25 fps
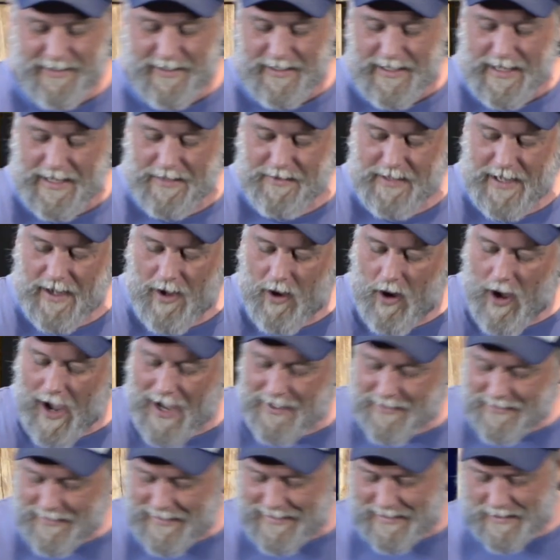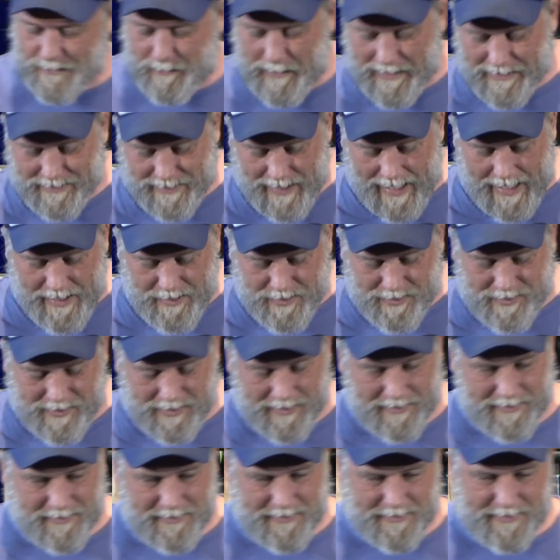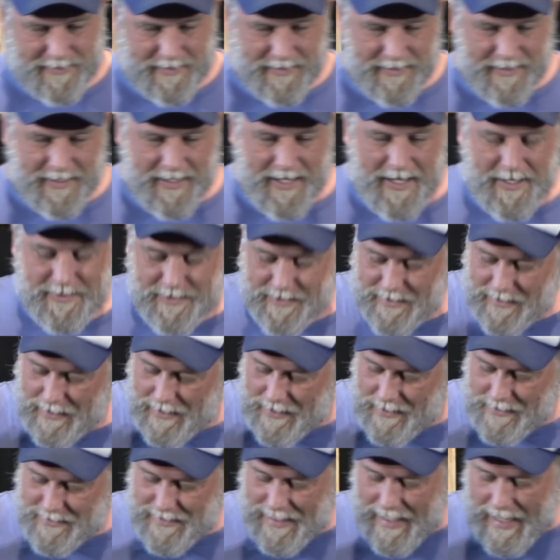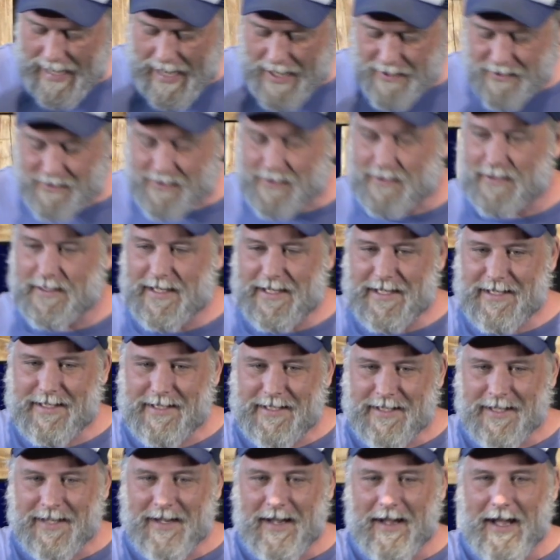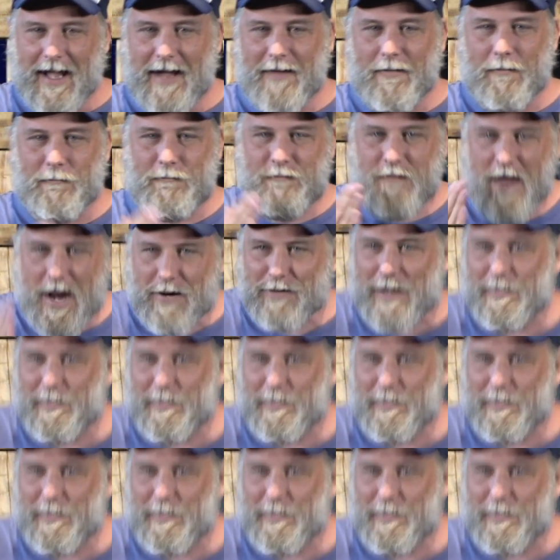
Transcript: And their heightened expectation is, is actually very